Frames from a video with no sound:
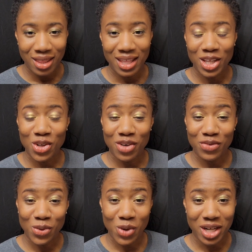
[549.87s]
Thank you all
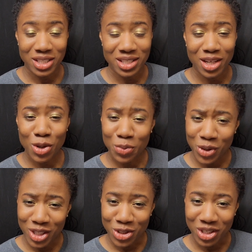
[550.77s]
for watching. I hope
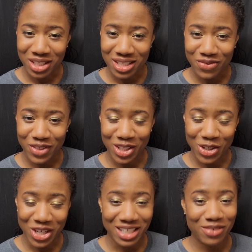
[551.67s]
you enjoyed this
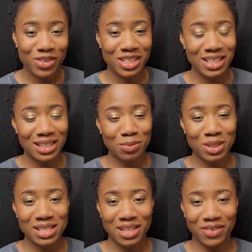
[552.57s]
video, and if you did,
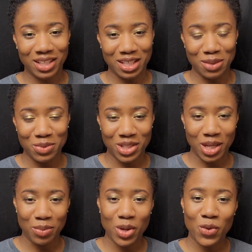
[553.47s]
please give it a thumbs
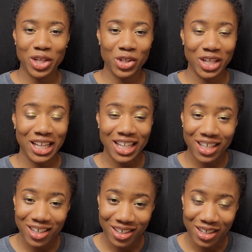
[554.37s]
up. And while you're
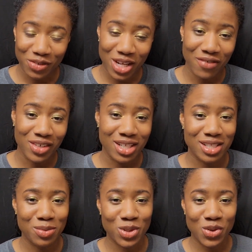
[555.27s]
here, if you have not
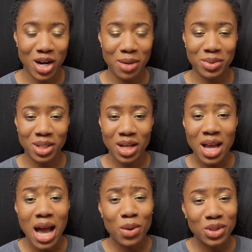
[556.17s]
subscribed,
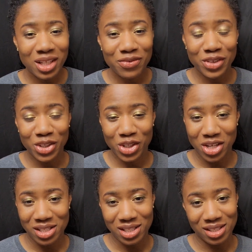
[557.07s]
I would love for you to
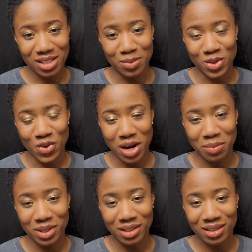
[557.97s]
consider
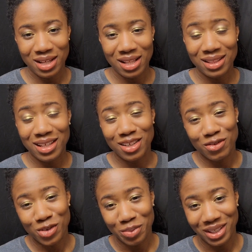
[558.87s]
subscribing. Thank you
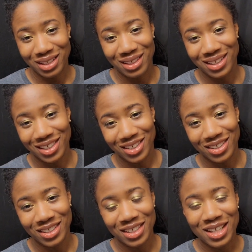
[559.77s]
for being here,
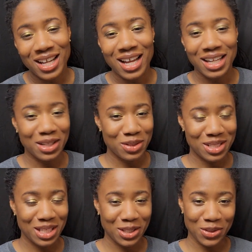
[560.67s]
and I'll
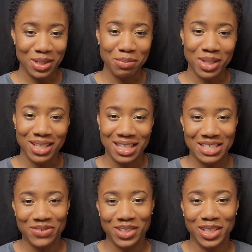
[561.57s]
see you in my
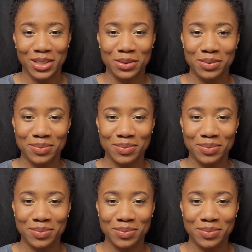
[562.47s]
next video.